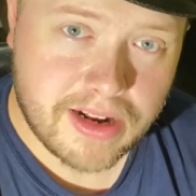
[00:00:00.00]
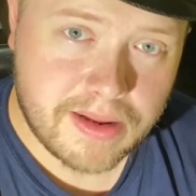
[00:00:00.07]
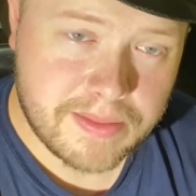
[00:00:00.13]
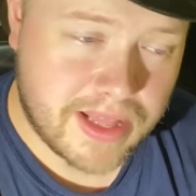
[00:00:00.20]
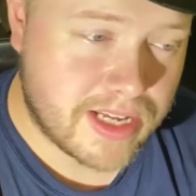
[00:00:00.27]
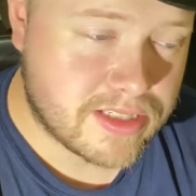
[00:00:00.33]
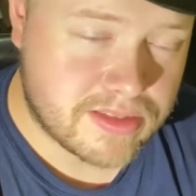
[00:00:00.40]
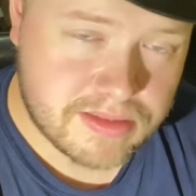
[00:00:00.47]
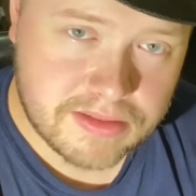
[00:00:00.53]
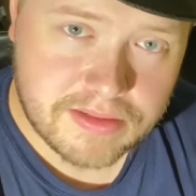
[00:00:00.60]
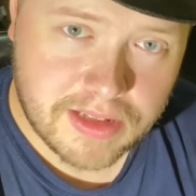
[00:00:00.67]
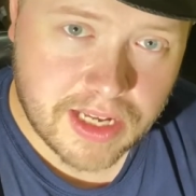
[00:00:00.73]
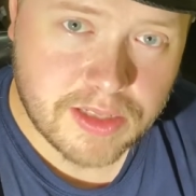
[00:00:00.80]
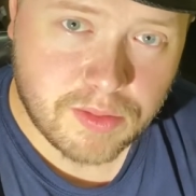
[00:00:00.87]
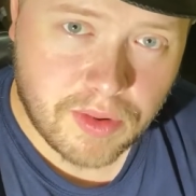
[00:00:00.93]
I mean, that's
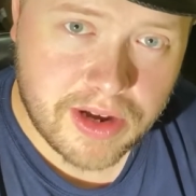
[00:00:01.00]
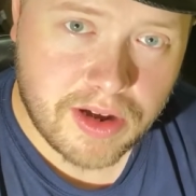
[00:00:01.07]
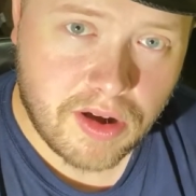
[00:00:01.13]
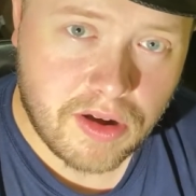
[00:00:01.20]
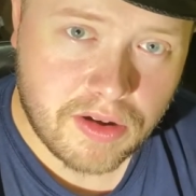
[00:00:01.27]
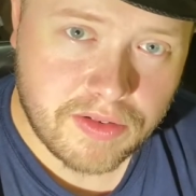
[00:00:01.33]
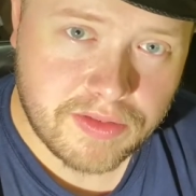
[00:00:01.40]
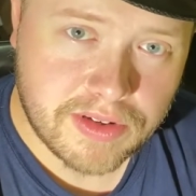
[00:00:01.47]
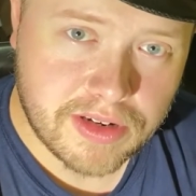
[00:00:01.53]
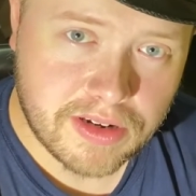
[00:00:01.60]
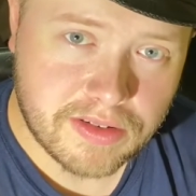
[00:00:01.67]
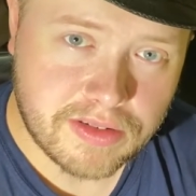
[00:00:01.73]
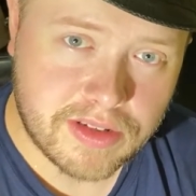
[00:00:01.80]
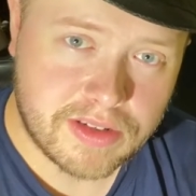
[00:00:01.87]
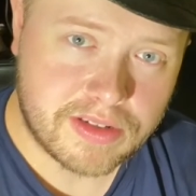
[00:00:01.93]
that's way off, you
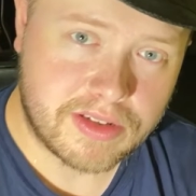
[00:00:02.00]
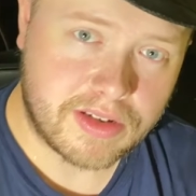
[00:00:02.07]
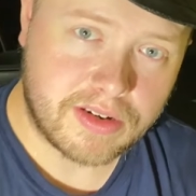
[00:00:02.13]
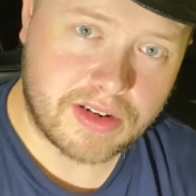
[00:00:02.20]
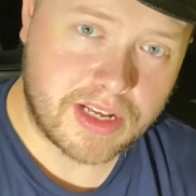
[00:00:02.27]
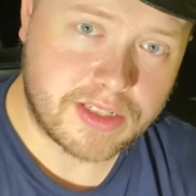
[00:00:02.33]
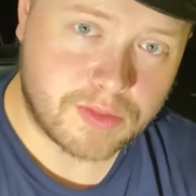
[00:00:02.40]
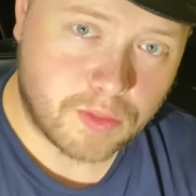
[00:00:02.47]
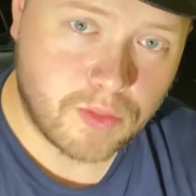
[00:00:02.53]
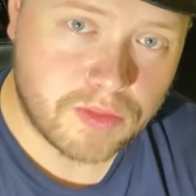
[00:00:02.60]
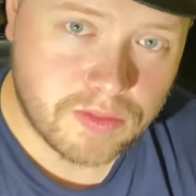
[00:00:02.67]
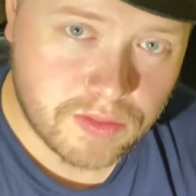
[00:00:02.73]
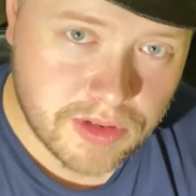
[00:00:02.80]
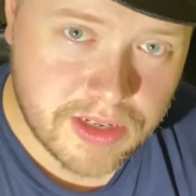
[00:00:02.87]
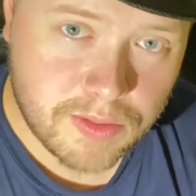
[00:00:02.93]
know, you know, that's
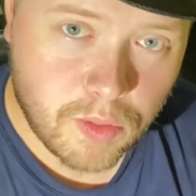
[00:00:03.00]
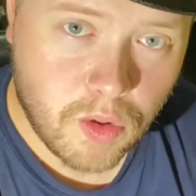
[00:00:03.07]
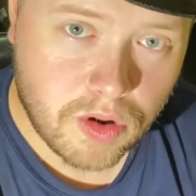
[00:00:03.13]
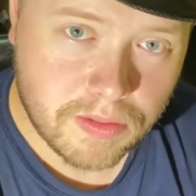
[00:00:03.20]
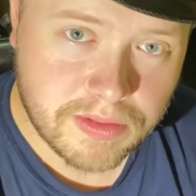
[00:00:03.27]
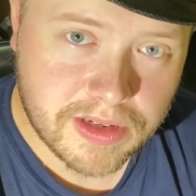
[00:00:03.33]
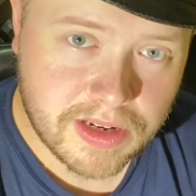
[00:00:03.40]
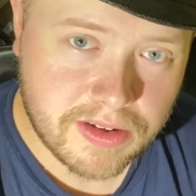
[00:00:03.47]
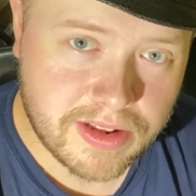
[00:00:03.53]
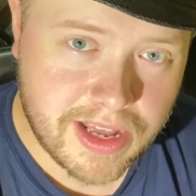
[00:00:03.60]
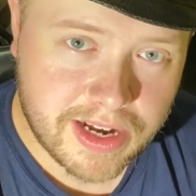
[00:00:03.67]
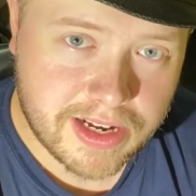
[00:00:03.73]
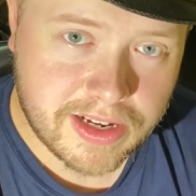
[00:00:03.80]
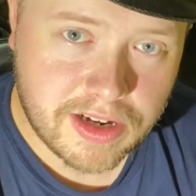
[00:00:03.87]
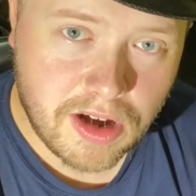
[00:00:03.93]
really warped, you know, and
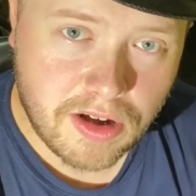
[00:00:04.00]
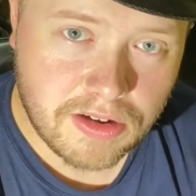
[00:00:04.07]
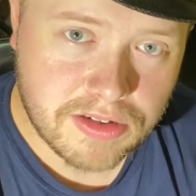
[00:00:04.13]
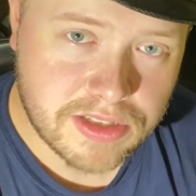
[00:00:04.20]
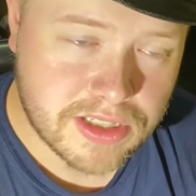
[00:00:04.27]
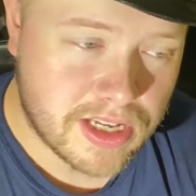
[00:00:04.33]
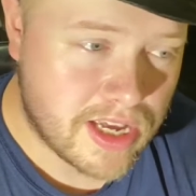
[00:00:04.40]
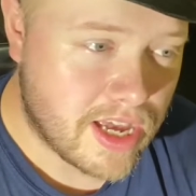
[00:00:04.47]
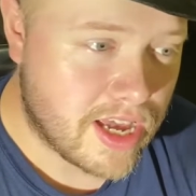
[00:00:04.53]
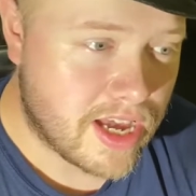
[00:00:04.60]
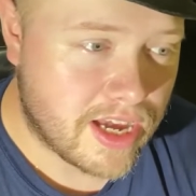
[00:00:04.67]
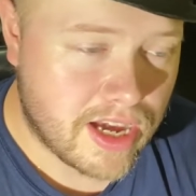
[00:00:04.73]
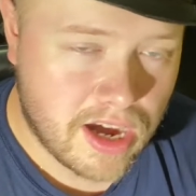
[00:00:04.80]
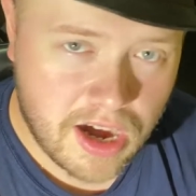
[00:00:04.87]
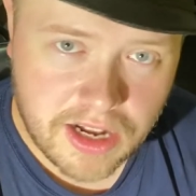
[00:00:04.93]
that can cause
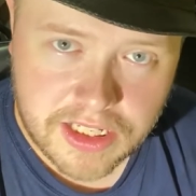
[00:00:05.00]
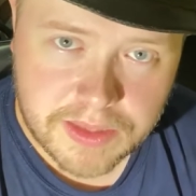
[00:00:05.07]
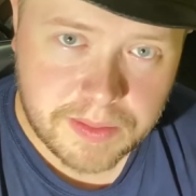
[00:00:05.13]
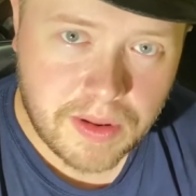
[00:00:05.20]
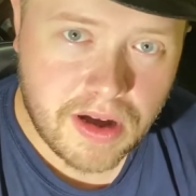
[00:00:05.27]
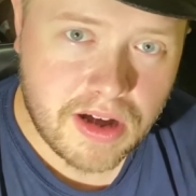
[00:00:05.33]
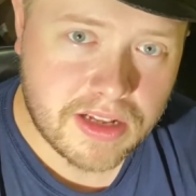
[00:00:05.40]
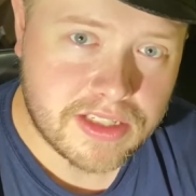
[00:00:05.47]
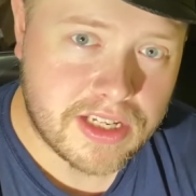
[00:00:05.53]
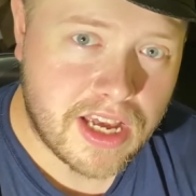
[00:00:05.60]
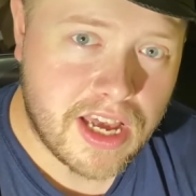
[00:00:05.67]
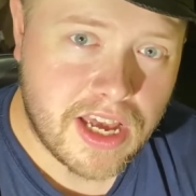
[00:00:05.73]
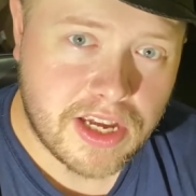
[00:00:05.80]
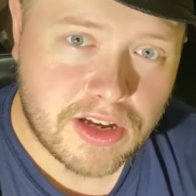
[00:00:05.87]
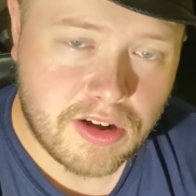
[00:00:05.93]
hot spots,
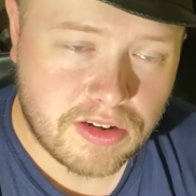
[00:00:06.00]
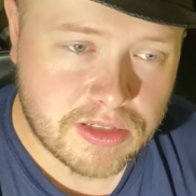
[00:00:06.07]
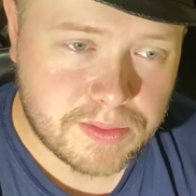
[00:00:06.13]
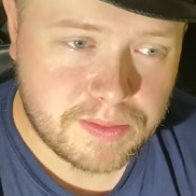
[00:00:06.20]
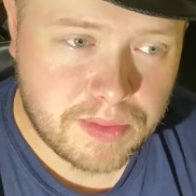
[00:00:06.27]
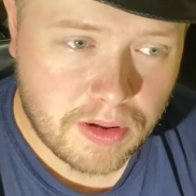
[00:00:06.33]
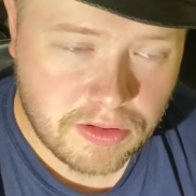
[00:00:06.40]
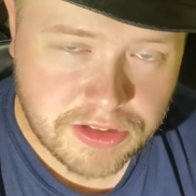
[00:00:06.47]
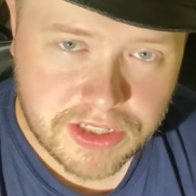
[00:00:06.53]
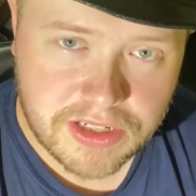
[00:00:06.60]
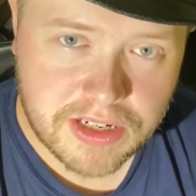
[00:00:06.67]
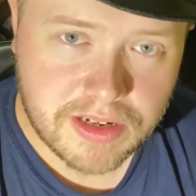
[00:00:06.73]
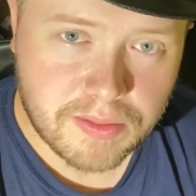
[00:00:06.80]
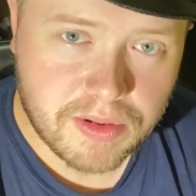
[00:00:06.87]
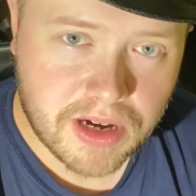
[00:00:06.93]
cause pulsing
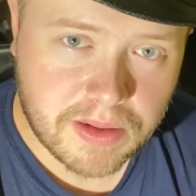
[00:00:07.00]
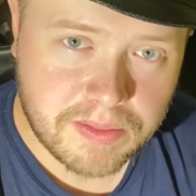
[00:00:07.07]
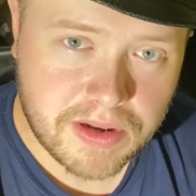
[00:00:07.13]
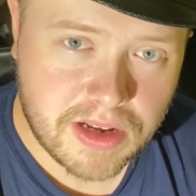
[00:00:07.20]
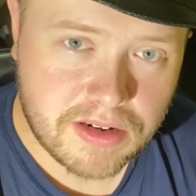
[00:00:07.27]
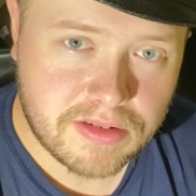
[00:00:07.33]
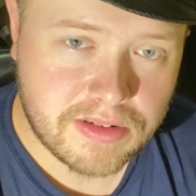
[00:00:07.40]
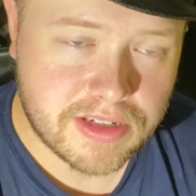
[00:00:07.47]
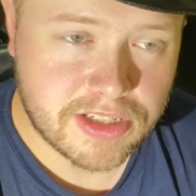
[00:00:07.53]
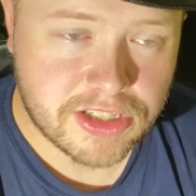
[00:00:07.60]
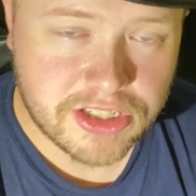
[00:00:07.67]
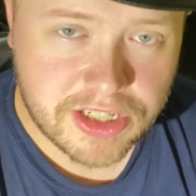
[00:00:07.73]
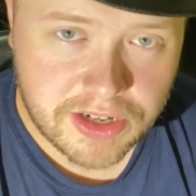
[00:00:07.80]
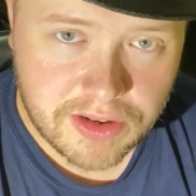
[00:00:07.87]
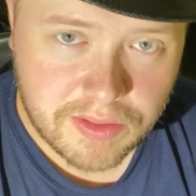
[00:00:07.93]
on the brake pedal and the
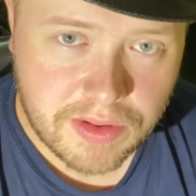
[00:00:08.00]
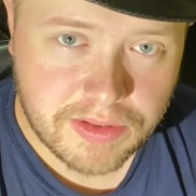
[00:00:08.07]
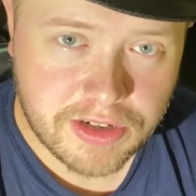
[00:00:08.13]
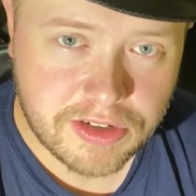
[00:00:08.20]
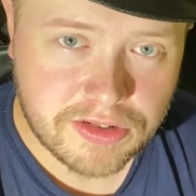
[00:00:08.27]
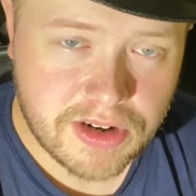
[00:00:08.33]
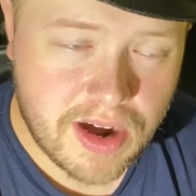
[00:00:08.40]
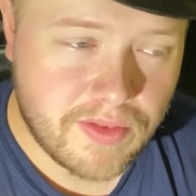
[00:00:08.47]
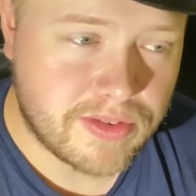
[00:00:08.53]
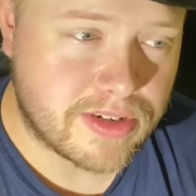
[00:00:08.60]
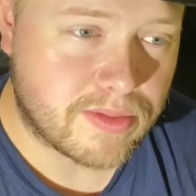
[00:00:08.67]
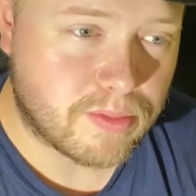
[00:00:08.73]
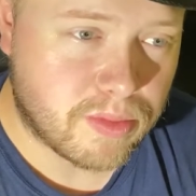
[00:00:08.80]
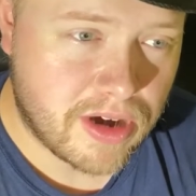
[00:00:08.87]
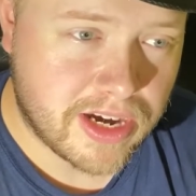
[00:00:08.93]
steering wheel when you're driving, when you're
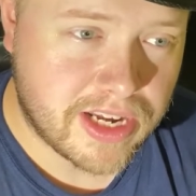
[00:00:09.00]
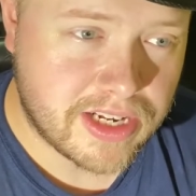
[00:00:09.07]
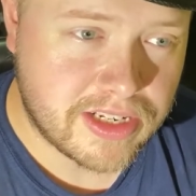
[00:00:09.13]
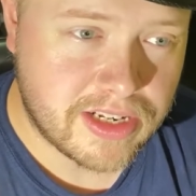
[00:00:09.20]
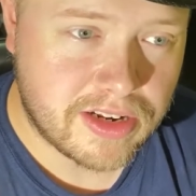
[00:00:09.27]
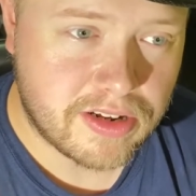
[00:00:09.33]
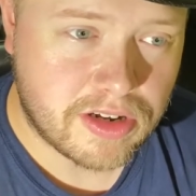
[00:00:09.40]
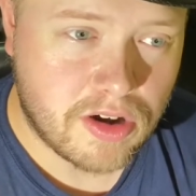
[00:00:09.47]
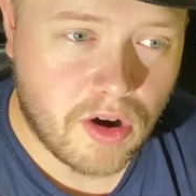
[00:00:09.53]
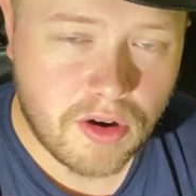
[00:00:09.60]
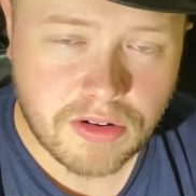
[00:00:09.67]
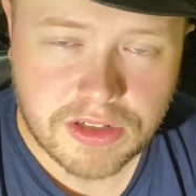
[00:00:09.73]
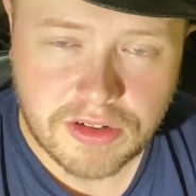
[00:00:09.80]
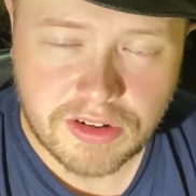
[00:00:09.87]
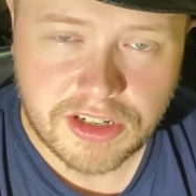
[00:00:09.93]
braking, the car
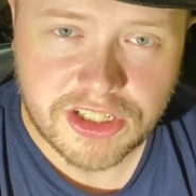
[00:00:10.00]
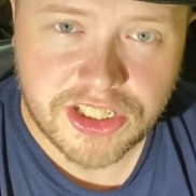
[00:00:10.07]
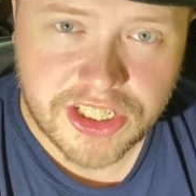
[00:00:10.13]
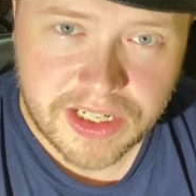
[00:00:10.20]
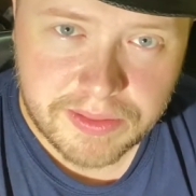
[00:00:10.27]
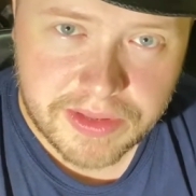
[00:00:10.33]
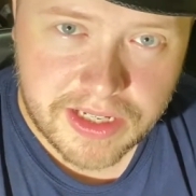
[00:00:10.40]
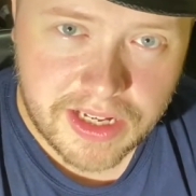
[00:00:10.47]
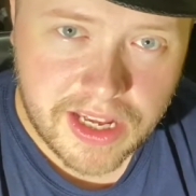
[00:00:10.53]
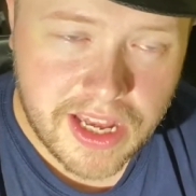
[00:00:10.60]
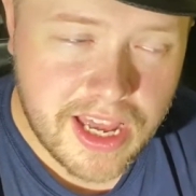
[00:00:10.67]
will start to shimmy.